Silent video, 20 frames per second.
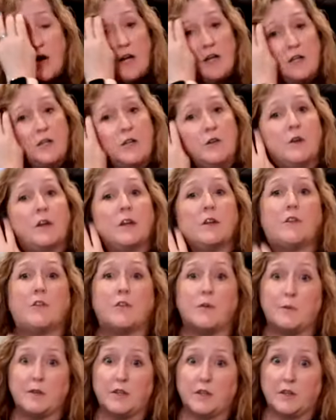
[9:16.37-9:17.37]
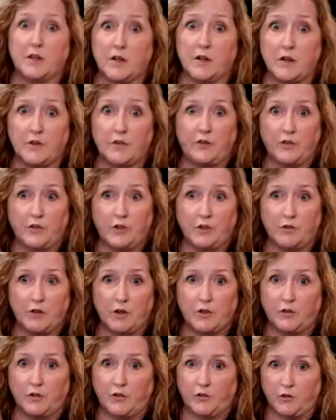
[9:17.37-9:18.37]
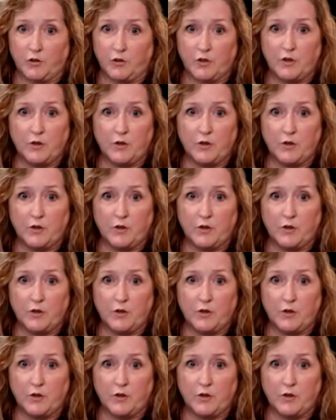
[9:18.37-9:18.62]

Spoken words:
and you get some of the cards in the drugstore,